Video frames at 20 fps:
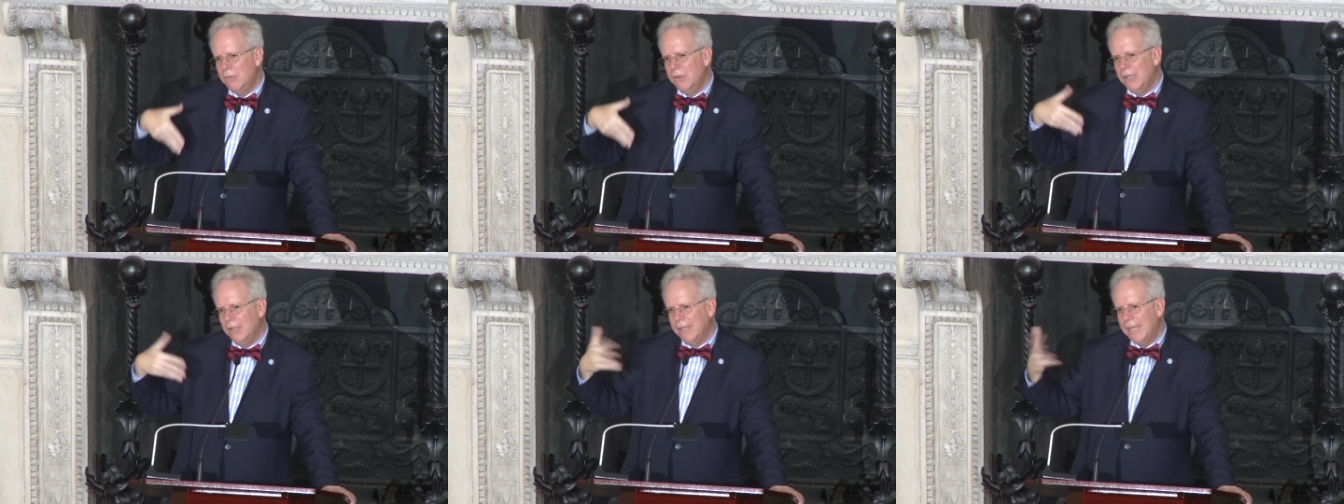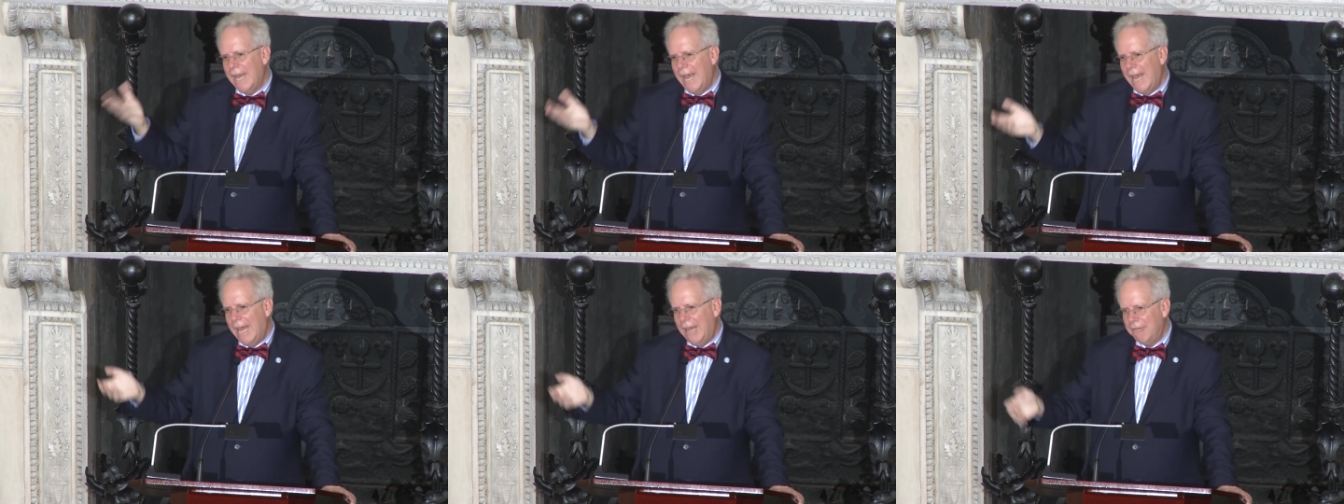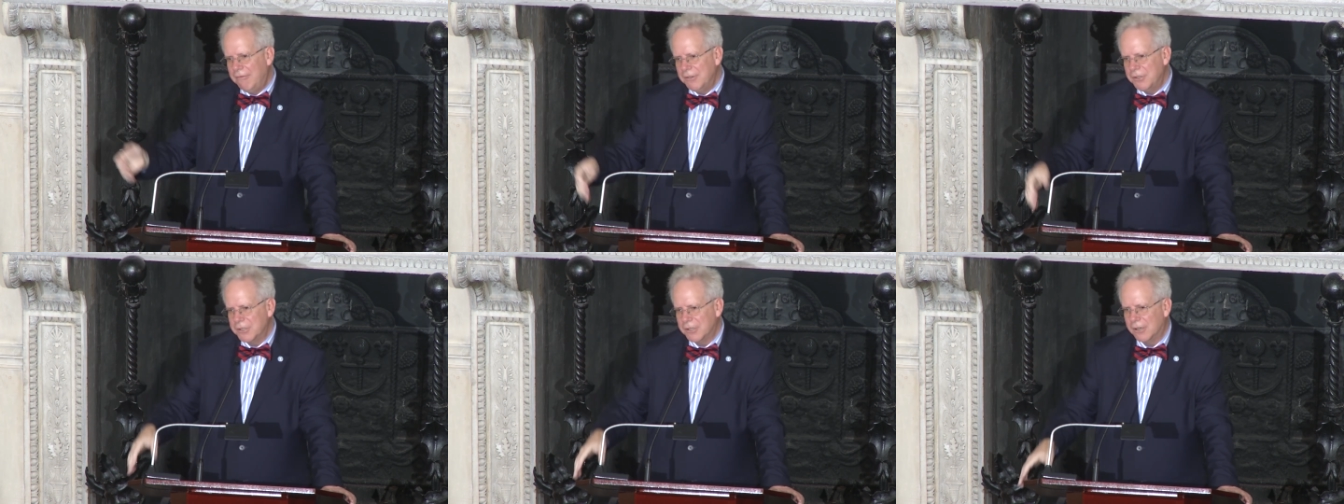really
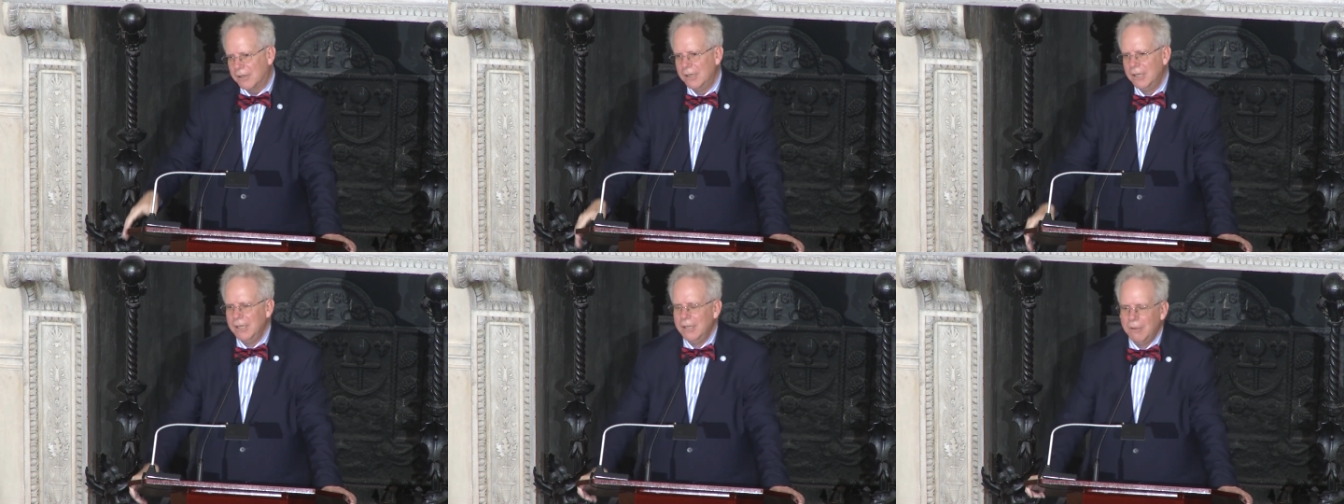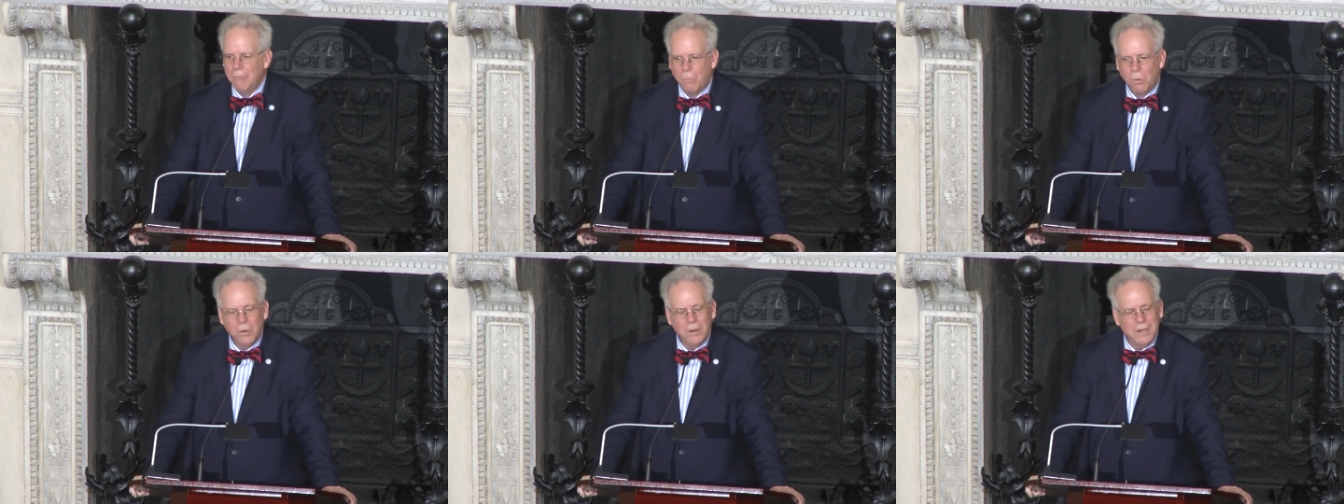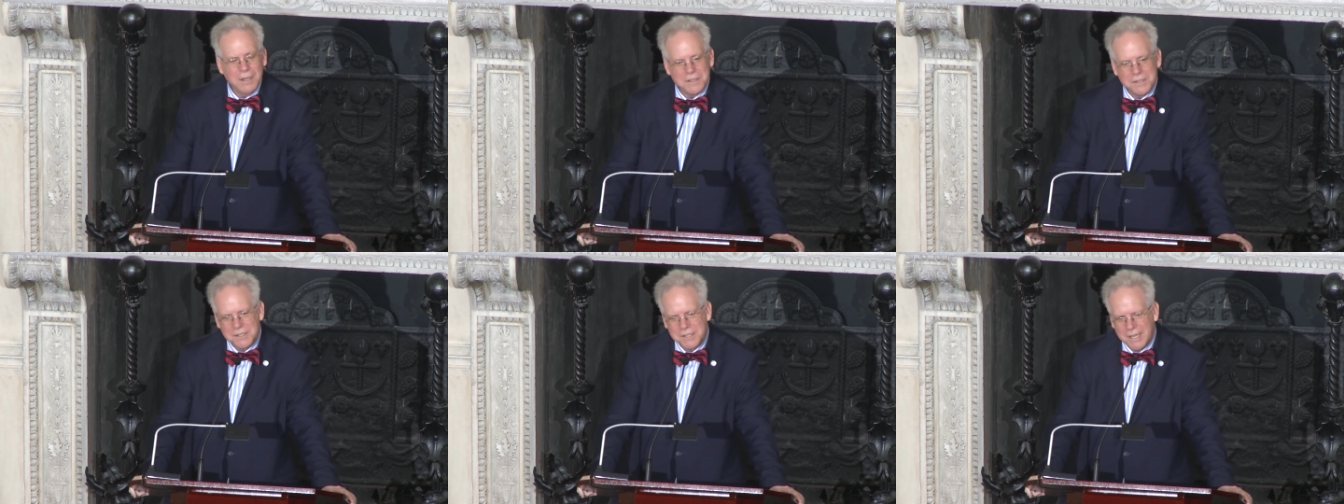after
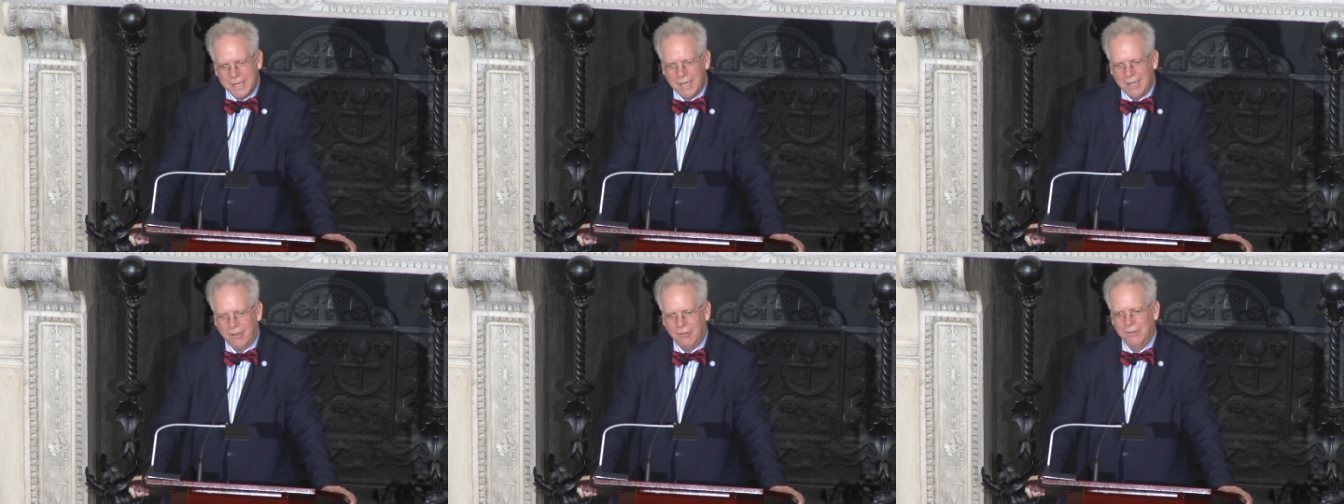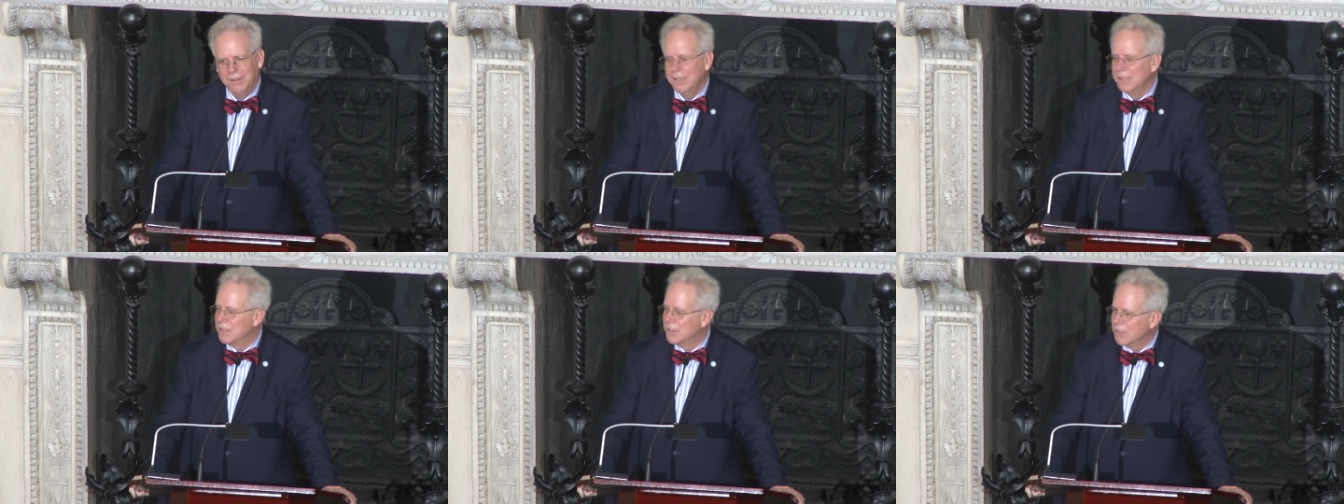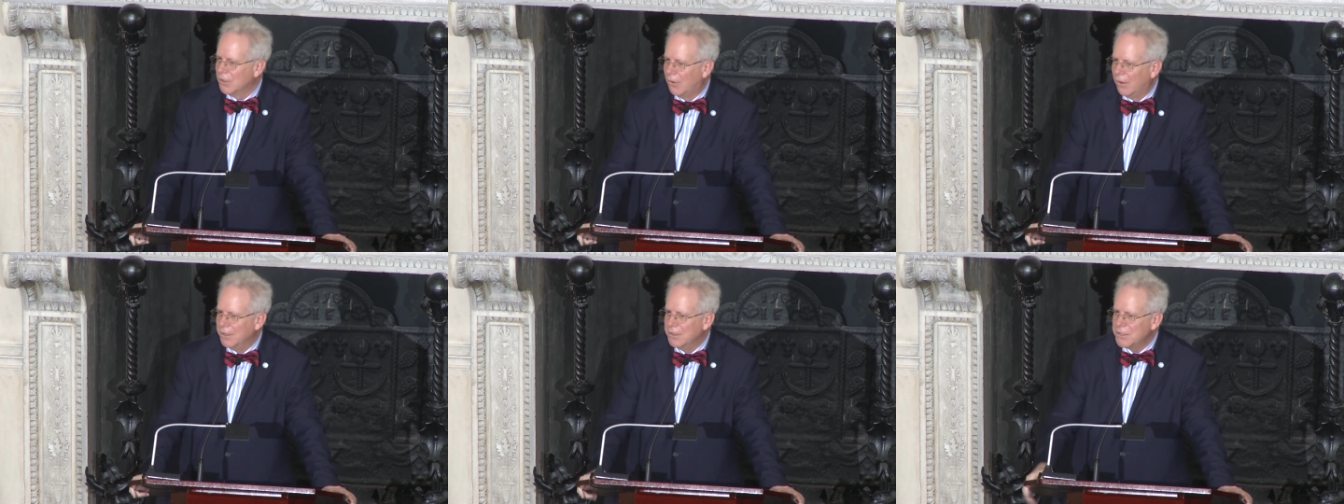Morristown and
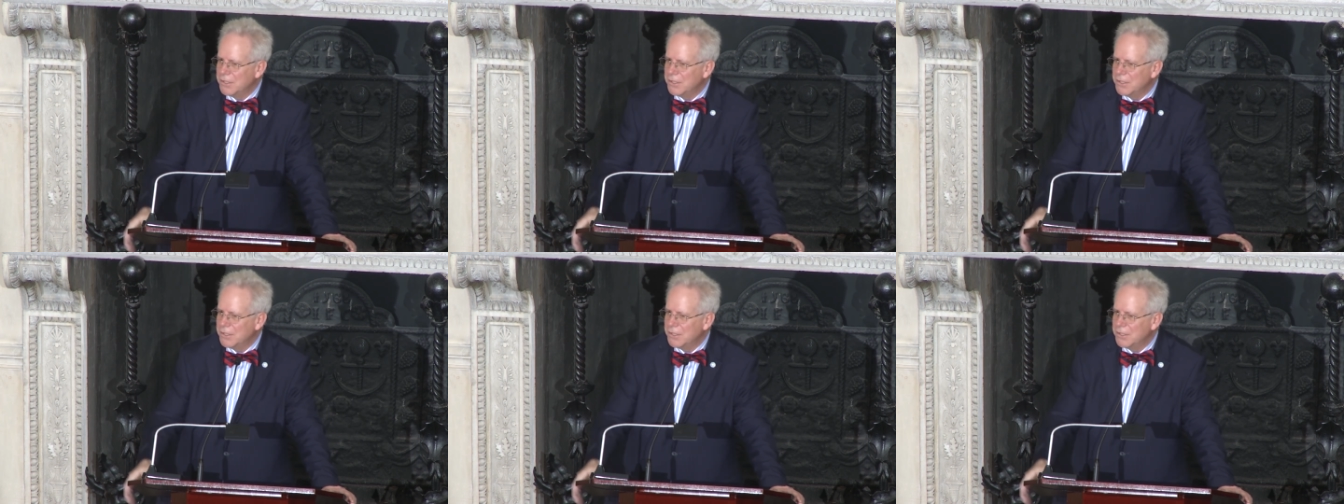so on.